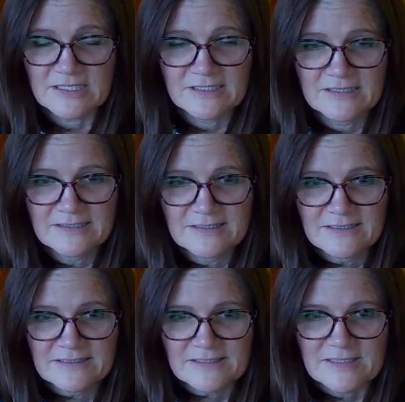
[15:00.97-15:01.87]
it.
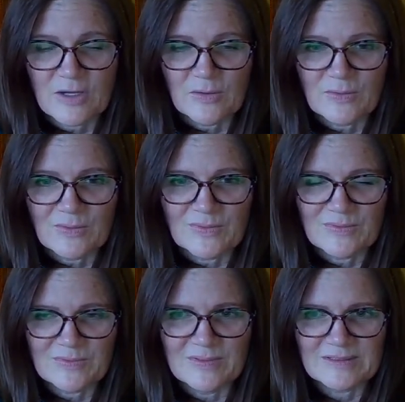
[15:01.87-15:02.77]
So
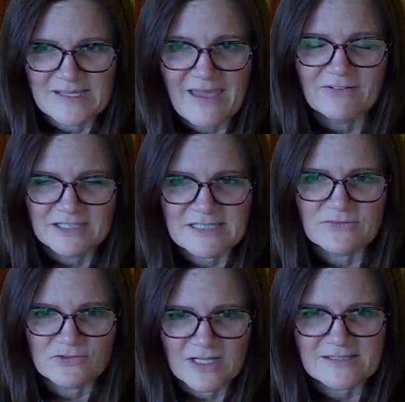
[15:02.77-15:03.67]
there's evidence
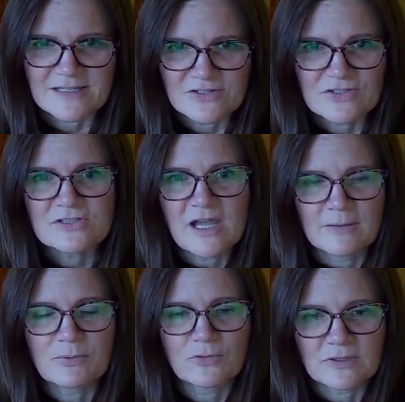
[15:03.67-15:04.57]
of translations
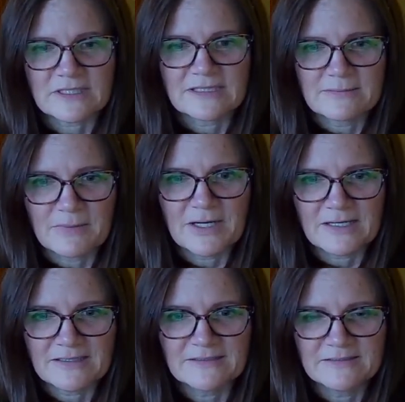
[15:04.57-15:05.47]
gone poorly in the
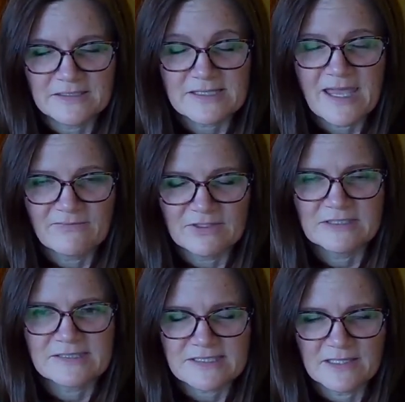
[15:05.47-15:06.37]
market. And there's
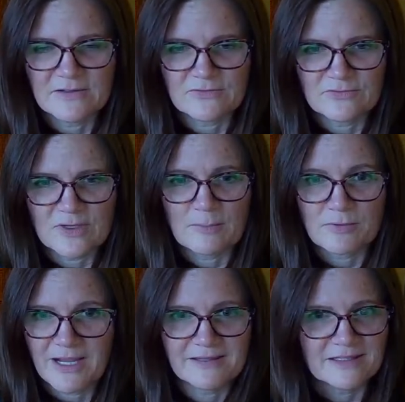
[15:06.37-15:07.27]
evidence of a
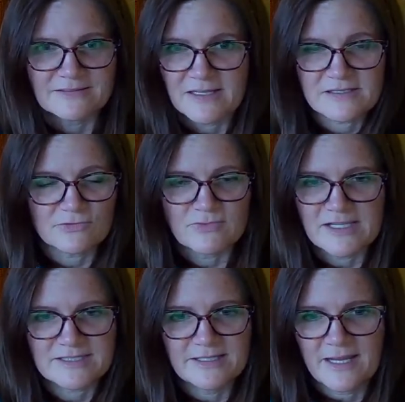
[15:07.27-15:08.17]
brand that doesn't
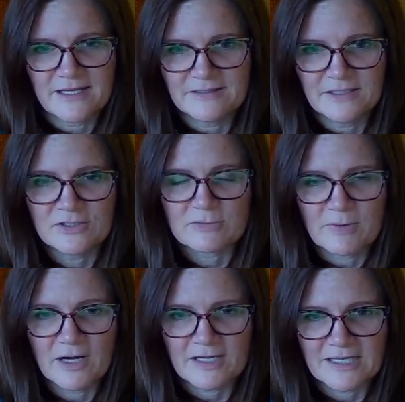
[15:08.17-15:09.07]
resonate in your
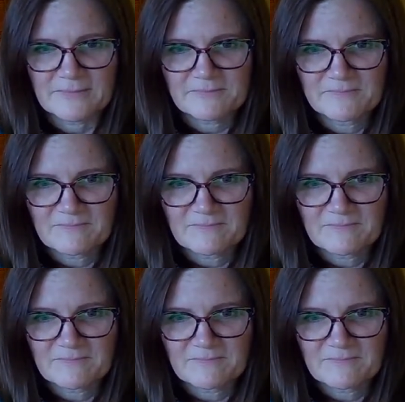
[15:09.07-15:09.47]
market.